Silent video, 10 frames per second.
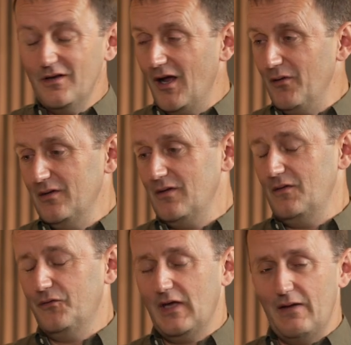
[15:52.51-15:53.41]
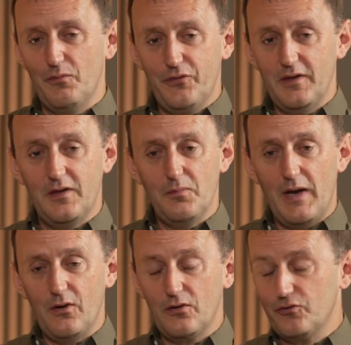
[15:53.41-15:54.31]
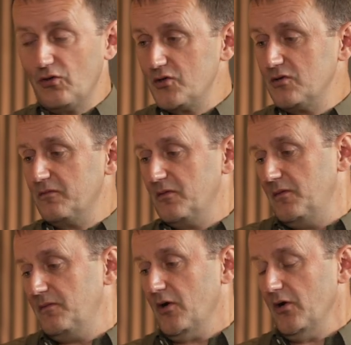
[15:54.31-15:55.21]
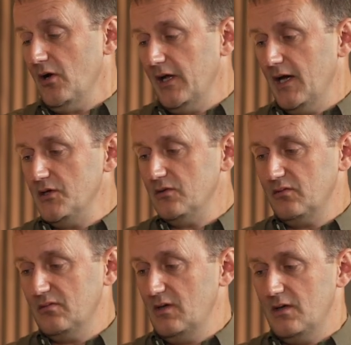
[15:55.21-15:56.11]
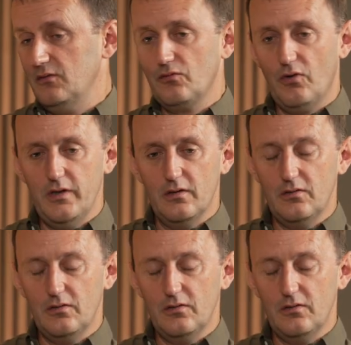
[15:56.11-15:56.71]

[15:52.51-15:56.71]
you know, and to get them thinking about construction from a very early age is, yeah, it's great,